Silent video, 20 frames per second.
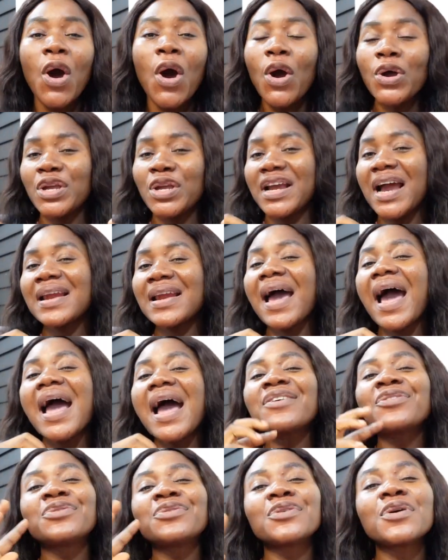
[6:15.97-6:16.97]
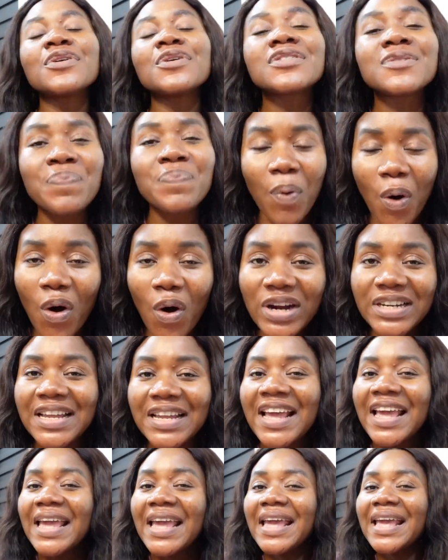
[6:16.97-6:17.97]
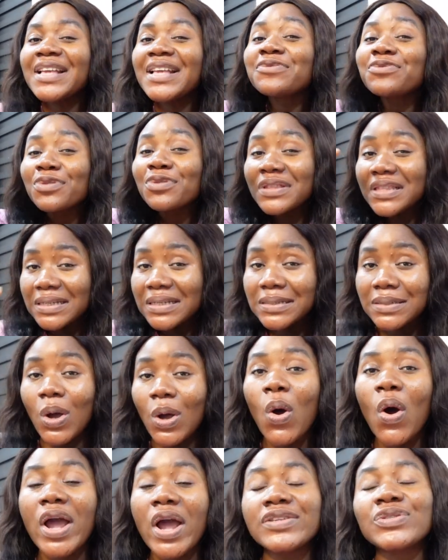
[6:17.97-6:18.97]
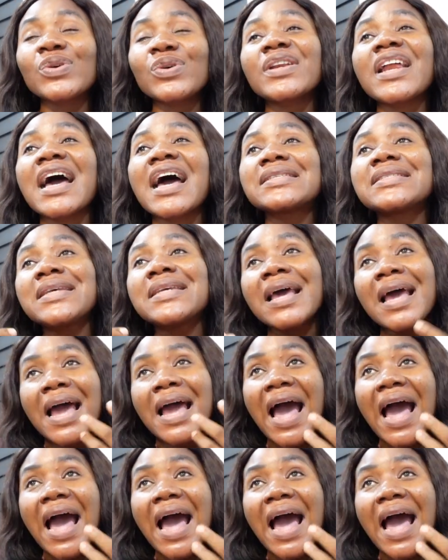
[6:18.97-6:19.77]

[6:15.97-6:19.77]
or you can add rose bud into this oil, so that